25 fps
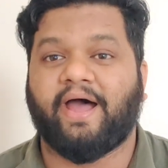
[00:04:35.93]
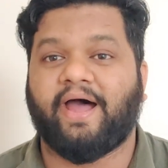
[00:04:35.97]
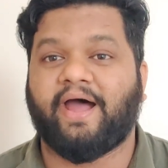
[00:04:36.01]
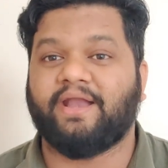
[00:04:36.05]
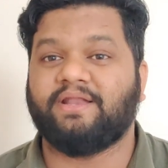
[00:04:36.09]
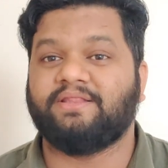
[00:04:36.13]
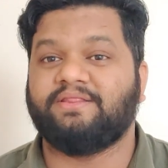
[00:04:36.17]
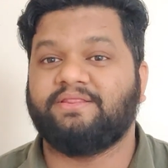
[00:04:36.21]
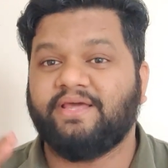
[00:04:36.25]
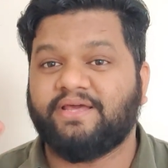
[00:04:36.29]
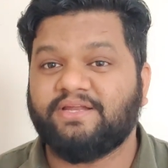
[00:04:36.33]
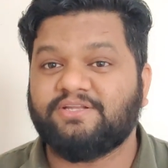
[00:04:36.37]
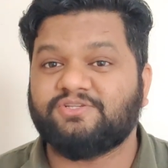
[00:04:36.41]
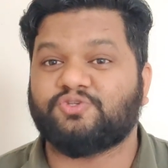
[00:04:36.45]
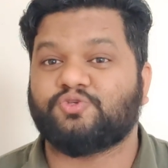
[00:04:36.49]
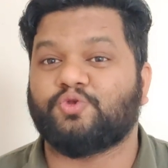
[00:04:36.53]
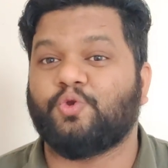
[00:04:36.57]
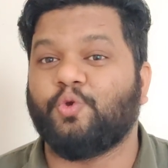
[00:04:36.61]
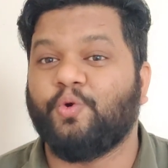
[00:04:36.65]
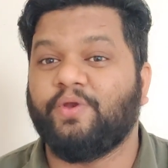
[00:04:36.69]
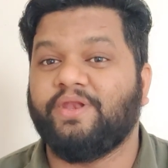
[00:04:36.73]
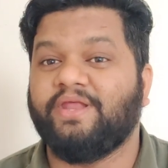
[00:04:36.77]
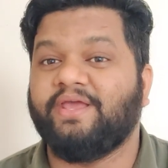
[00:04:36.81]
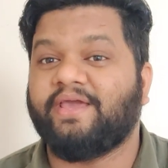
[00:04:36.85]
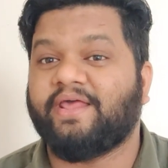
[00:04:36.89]
And then
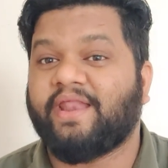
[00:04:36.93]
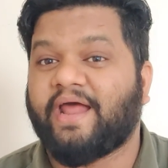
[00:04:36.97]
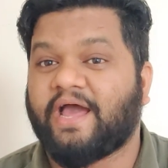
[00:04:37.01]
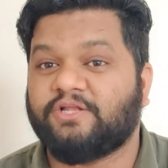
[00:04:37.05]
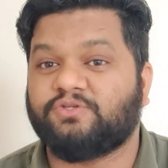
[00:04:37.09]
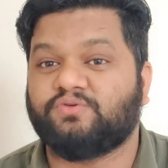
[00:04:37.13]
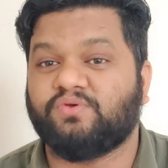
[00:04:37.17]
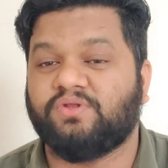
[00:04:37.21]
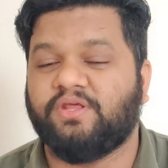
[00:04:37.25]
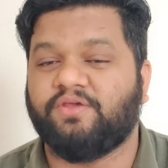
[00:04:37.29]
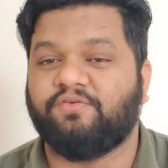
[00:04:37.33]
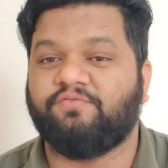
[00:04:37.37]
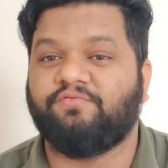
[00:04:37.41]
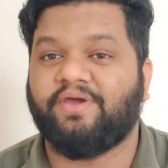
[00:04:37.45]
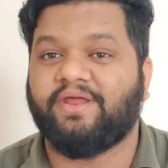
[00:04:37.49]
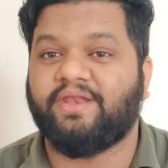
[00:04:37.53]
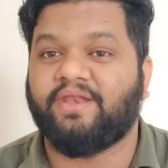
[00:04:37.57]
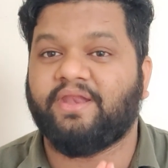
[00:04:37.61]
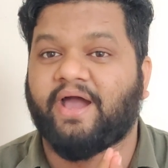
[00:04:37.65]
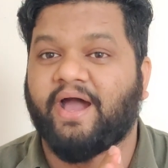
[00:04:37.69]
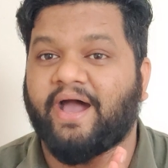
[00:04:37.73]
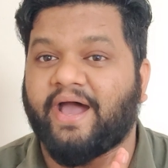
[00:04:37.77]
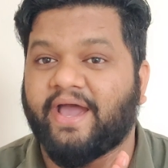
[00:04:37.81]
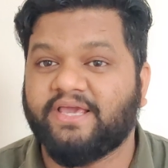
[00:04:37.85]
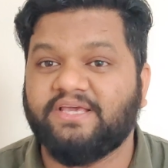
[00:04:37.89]
slowly, gradually, when
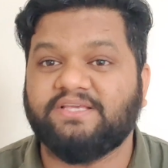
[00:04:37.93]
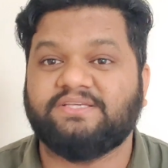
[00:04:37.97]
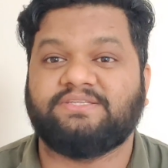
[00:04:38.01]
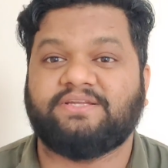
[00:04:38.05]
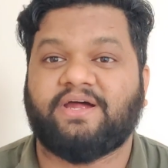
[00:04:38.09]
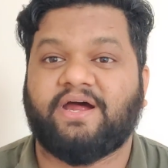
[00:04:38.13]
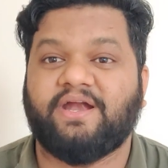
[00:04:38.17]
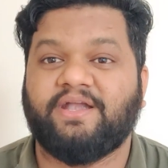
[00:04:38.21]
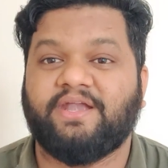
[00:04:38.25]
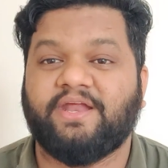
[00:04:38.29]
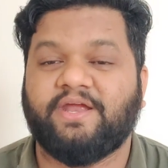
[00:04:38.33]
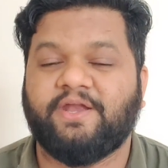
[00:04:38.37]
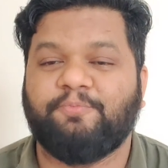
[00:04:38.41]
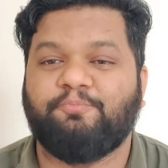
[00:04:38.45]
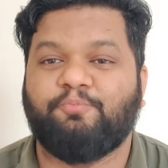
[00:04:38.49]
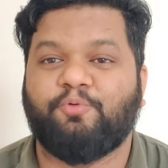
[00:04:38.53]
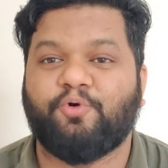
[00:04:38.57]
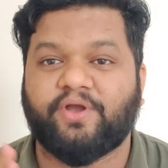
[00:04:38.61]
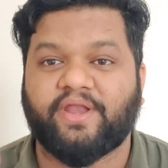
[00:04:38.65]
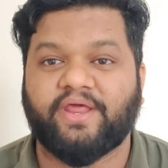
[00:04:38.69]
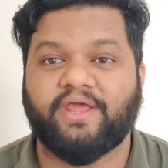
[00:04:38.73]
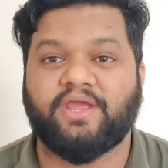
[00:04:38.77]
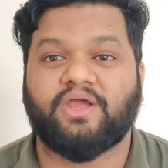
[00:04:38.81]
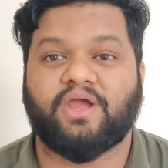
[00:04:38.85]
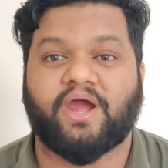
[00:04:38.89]
I started
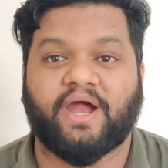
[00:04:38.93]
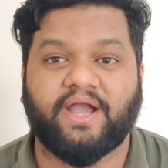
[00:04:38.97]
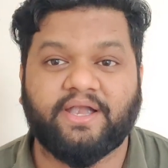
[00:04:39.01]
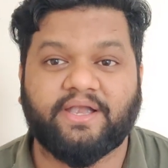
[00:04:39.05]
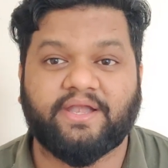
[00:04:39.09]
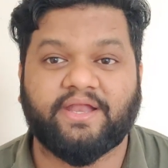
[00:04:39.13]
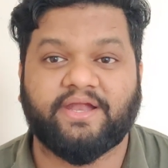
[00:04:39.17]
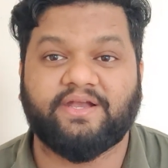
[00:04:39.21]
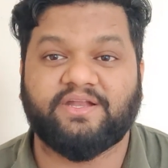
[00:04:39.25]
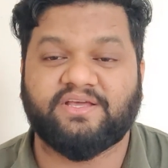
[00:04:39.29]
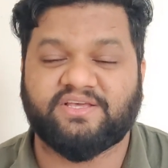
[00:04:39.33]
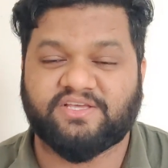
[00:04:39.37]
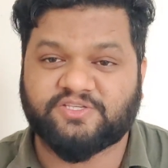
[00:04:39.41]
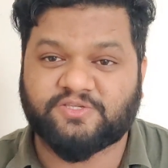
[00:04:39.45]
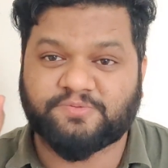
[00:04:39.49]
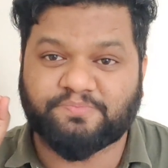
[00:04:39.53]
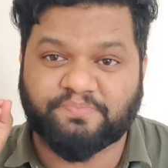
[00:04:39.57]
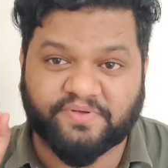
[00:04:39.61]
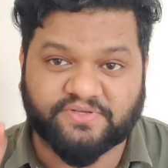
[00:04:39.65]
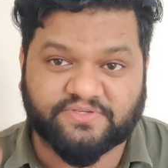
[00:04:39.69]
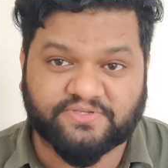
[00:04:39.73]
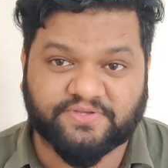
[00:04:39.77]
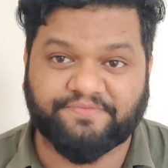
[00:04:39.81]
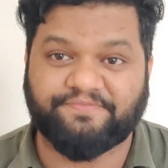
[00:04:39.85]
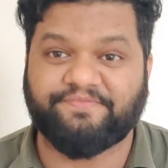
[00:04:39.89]
putting content
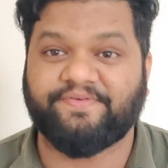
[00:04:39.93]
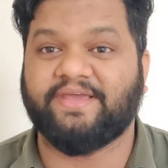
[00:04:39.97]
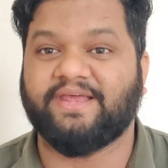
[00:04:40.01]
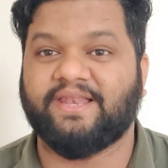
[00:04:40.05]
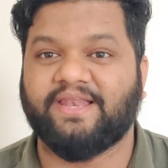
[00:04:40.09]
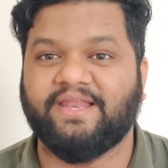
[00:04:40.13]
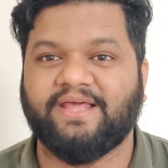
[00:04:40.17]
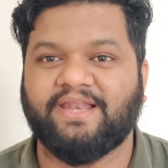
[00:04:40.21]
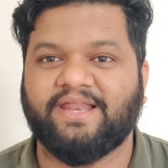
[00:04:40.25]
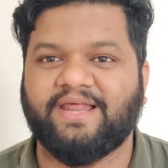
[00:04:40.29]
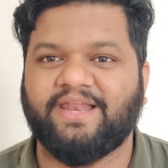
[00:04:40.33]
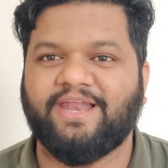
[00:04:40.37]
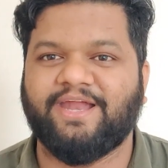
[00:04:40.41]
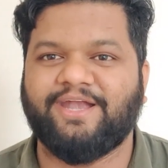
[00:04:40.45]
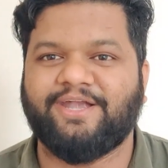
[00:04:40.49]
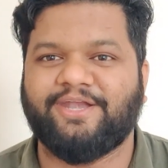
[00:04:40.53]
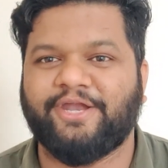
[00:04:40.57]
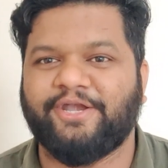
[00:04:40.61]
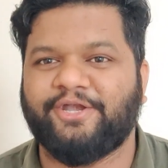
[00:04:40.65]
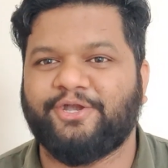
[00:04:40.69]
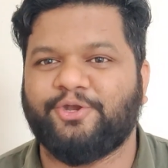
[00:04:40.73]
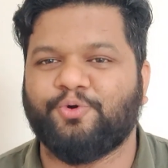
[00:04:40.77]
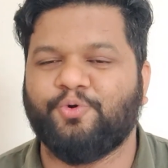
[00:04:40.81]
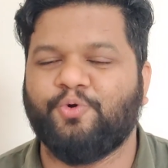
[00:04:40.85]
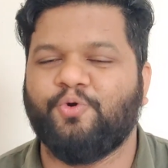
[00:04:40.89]
specifically
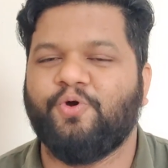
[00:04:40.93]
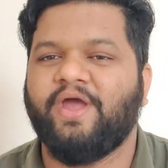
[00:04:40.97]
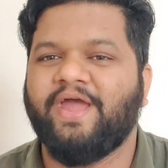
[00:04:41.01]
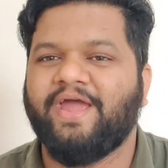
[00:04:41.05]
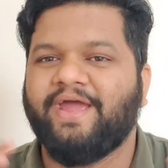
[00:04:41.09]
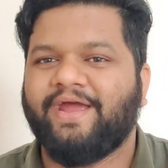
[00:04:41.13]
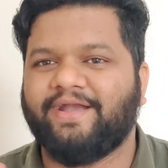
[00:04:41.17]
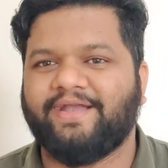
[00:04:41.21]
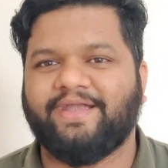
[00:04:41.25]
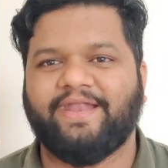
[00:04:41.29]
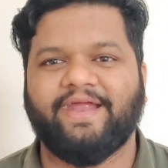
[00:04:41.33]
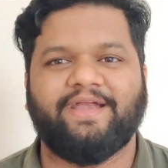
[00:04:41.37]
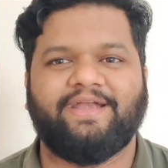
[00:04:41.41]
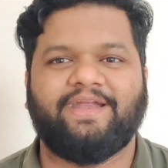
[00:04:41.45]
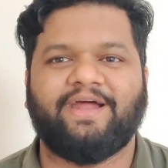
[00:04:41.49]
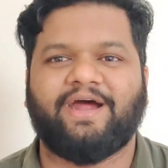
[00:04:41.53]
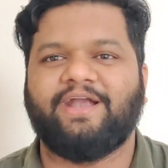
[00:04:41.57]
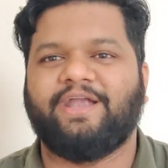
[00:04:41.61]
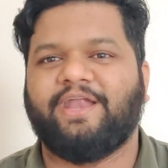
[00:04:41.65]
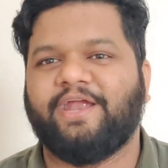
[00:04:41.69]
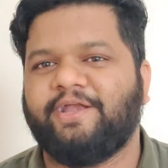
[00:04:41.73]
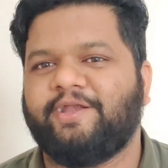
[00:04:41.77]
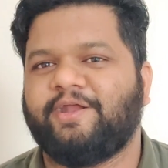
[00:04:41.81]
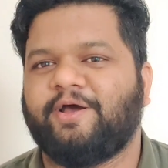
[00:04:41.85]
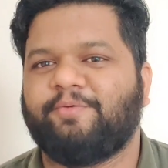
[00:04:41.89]
related to
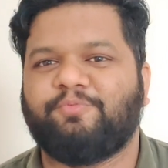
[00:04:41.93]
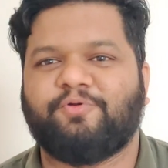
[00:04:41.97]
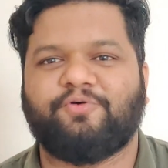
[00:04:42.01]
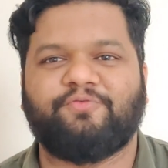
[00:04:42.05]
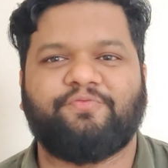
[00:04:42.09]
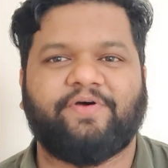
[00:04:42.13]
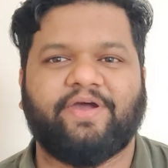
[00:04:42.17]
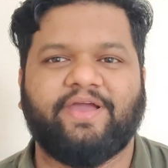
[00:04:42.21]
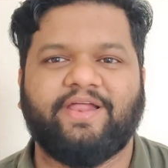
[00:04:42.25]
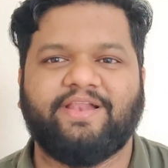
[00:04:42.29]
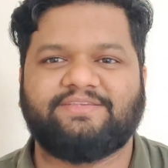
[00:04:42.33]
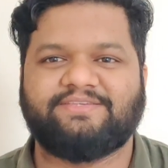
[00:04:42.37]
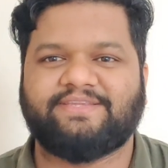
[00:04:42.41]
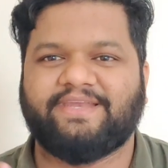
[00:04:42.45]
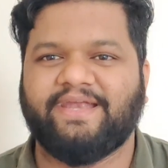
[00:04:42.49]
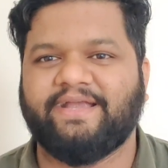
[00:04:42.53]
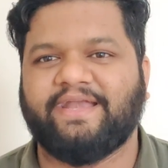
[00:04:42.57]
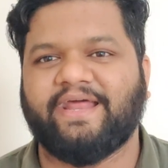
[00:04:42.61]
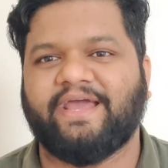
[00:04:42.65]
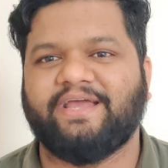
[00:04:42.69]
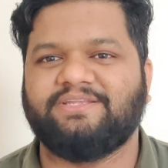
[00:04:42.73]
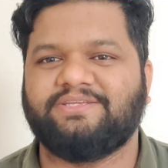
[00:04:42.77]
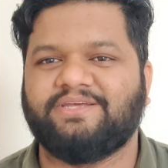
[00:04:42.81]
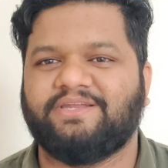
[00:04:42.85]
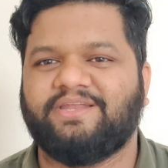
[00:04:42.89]
data profiles,
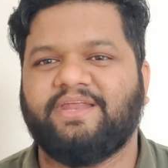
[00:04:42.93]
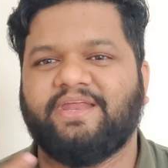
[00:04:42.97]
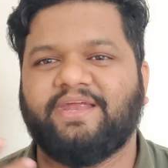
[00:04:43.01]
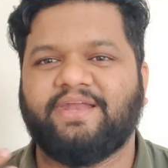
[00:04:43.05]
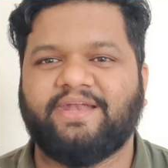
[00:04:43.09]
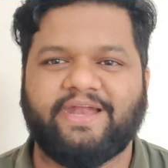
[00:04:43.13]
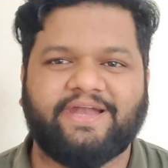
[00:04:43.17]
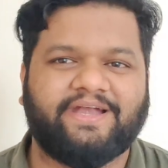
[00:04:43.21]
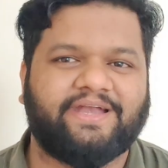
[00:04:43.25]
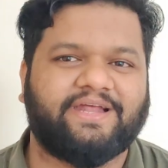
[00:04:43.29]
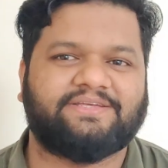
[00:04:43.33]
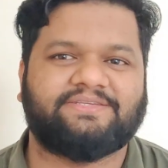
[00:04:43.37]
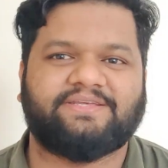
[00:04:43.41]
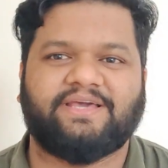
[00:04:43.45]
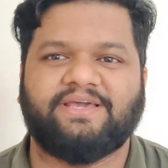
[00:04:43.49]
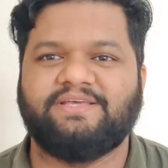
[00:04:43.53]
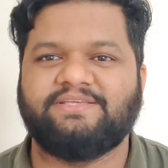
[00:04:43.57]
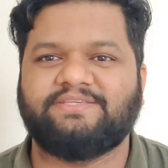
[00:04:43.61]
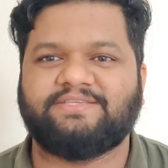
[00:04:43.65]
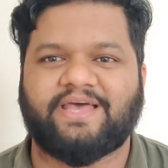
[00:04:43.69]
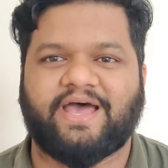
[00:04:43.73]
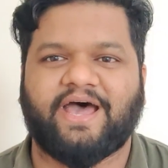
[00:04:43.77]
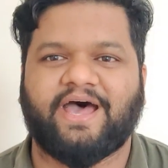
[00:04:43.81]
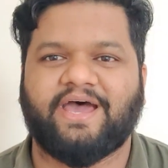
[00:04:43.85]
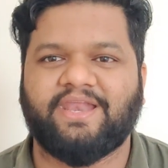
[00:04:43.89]
data engineering, data
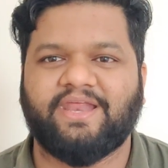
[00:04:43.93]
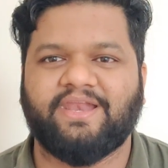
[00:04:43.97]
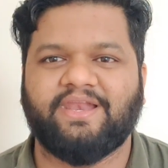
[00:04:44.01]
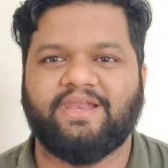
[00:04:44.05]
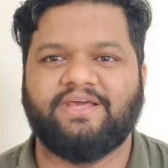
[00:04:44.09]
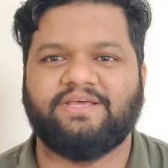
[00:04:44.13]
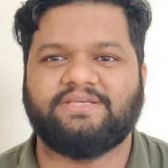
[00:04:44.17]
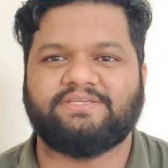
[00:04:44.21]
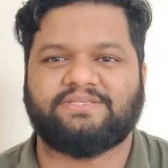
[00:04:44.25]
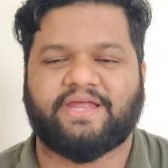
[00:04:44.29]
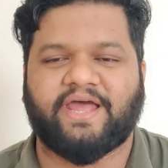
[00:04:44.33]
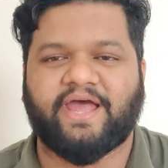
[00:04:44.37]
science, analyst,